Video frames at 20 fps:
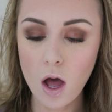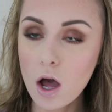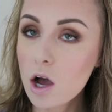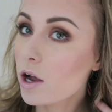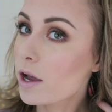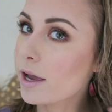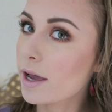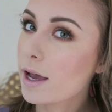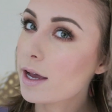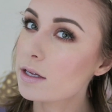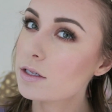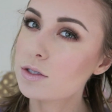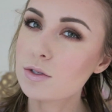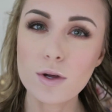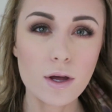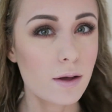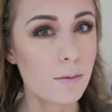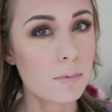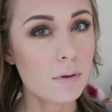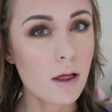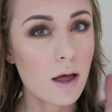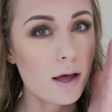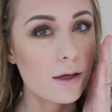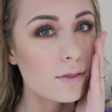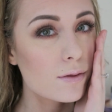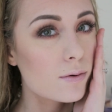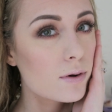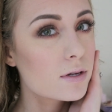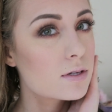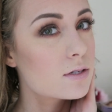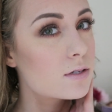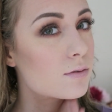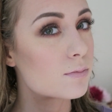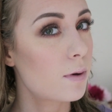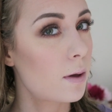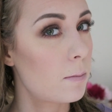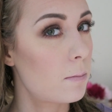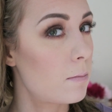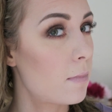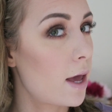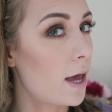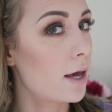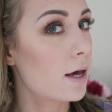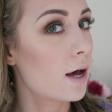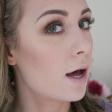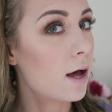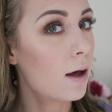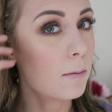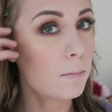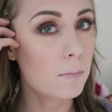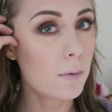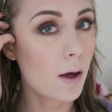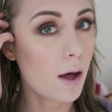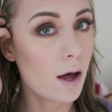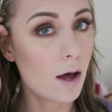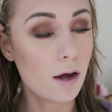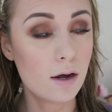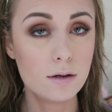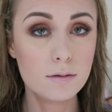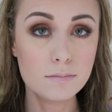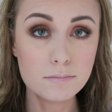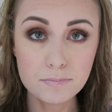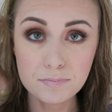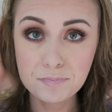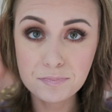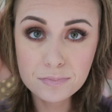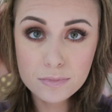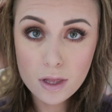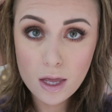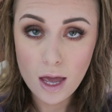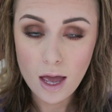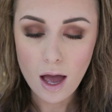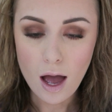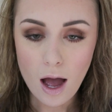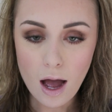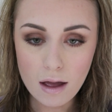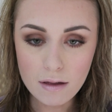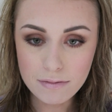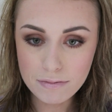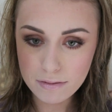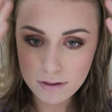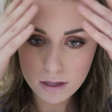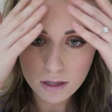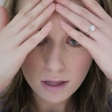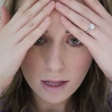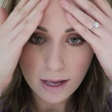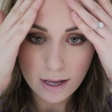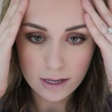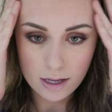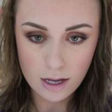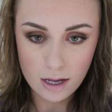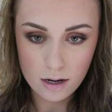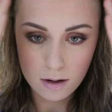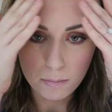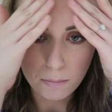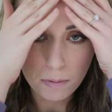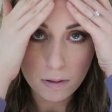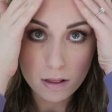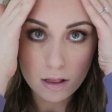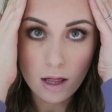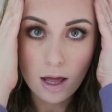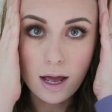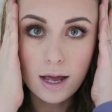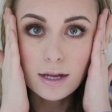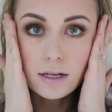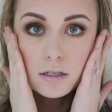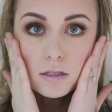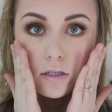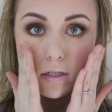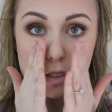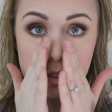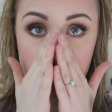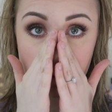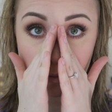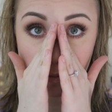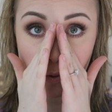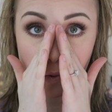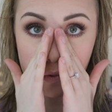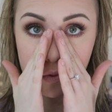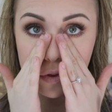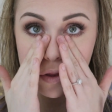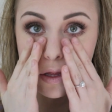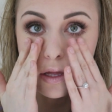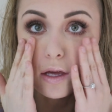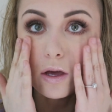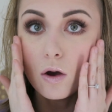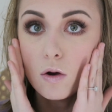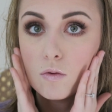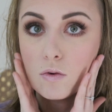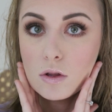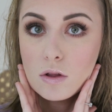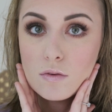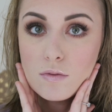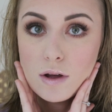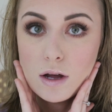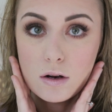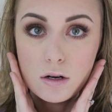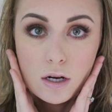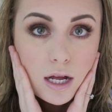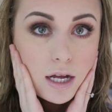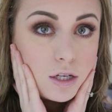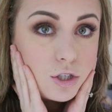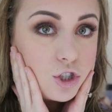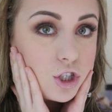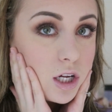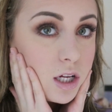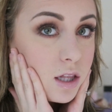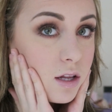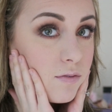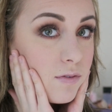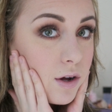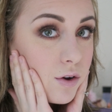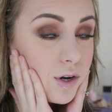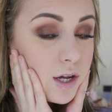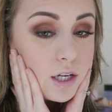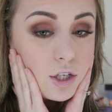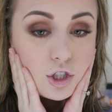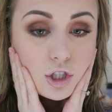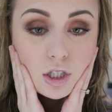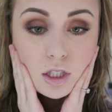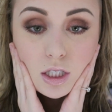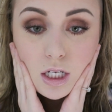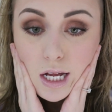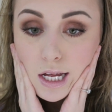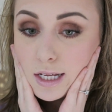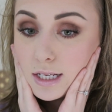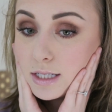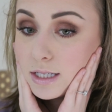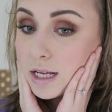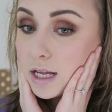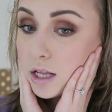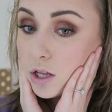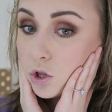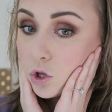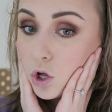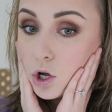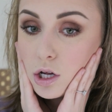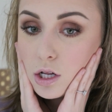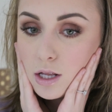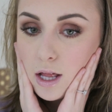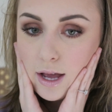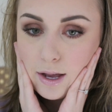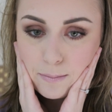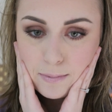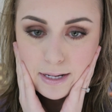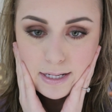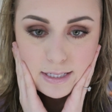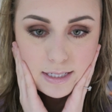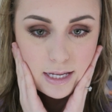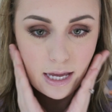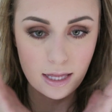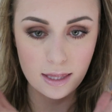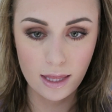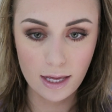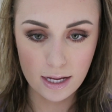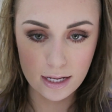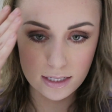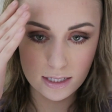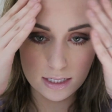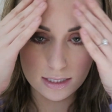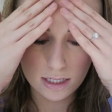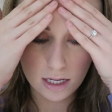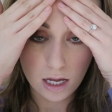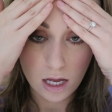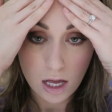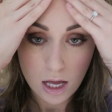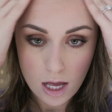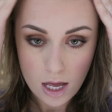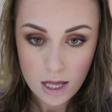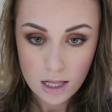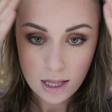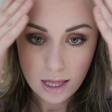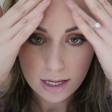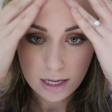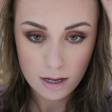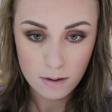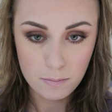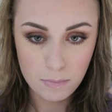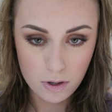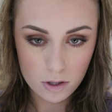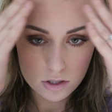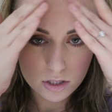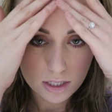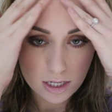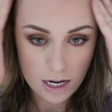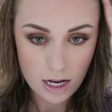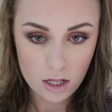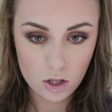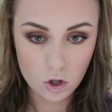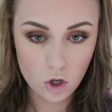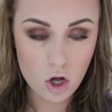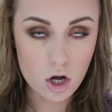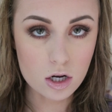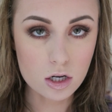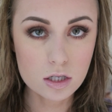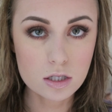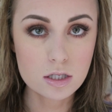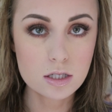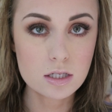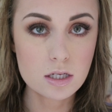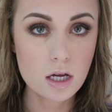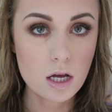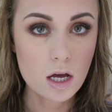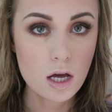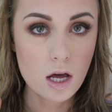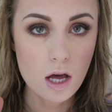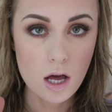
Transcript: Okay guys, so I applied the rest of my makeup. I feel like it applied smoothly over the foundation. The foundation does look like my skin. Like it doesn't, like in person it looks